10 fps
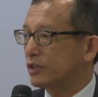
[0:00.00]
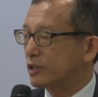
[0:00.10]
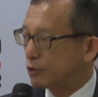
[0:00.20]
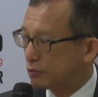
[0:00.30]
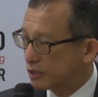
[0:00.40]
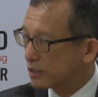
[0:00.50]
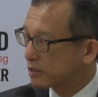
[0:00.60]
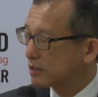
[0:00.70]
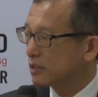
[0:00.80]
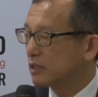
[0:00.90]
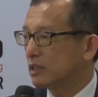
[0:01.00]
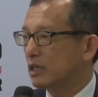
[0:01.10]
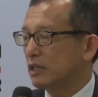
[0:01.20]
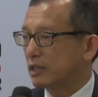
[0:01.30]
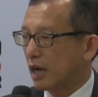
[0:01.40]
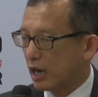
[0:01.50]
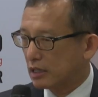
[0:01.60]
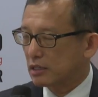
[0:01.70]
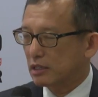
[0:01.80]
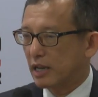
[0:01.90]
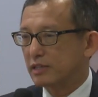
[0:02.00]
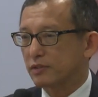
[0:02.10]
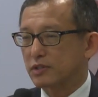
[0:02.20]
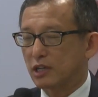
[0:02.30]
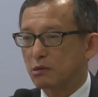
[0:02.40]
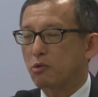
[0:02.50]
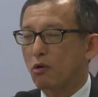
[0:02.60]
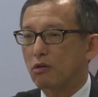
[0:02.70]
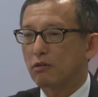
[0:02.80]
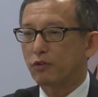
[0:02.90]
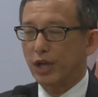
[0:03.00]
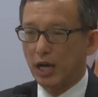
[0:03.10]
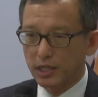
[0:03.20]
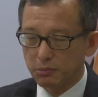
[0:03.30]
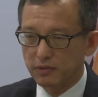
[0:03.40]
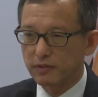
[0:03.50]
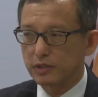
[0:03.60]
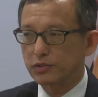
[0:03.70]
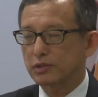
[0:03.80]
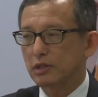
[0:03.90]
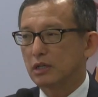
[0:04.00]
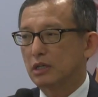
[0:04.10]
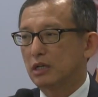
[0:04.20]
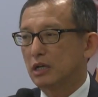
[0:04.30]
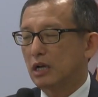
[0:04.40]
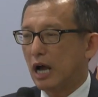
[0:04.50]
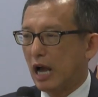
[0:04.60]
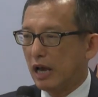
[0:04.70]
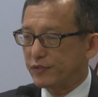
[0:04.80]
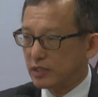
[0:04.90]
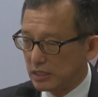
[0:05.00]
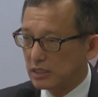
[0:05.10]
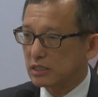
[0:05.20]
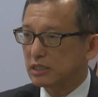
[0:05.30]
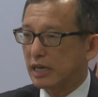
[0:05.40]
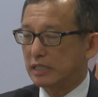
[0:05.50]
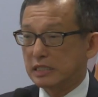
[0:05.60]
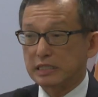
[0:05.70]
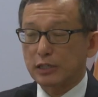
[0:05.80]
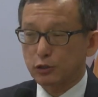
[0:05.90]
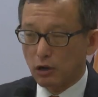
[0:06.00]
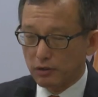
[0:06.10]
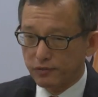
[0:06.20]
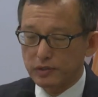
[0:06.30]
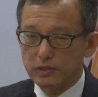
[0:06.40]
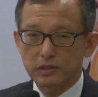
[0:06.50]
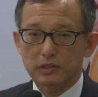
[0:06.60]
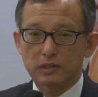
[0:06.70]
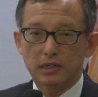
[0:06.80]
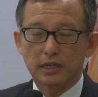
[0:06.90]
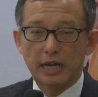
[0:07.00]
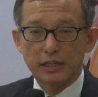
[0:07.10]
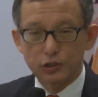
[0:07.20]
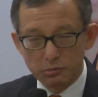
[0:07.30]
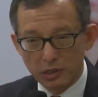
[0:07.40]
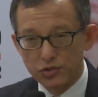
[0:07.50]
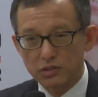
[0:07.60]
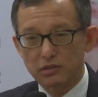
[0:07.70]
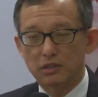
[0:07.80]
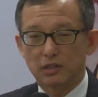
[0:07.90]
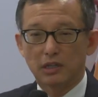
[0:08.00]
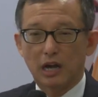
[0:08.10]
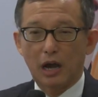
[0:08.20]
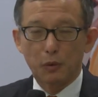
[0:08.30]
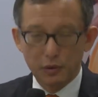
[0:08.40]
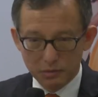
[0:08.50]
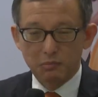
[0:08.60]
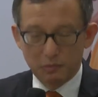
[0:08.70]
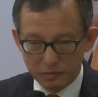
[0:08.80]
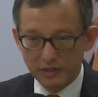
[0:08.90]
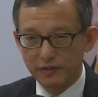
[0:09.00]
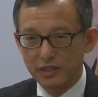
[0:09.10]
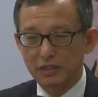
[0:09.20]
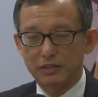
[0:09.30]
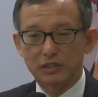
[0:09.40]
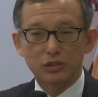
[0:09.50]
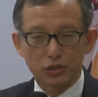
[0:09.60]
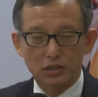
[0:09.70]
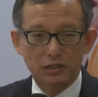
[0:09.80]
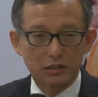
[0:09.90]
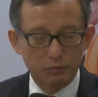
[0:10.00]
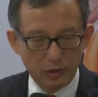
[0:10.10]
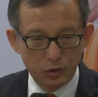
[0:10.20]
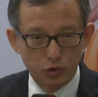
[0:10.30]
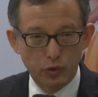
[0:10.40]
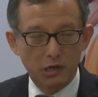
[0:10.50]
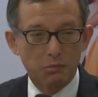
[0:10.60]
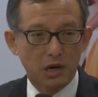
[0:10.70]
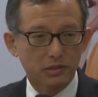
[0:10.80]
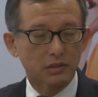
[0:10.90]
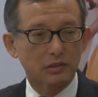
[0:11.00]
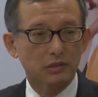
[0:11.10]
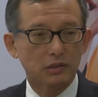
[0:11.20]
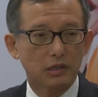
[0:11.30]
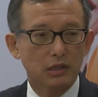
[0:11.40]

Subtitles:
in the union, in the heartlands of Singapore for the underprivileged, I have seen her at international conferences, and she mentioned I was briefly her teacher when she was doing her master's.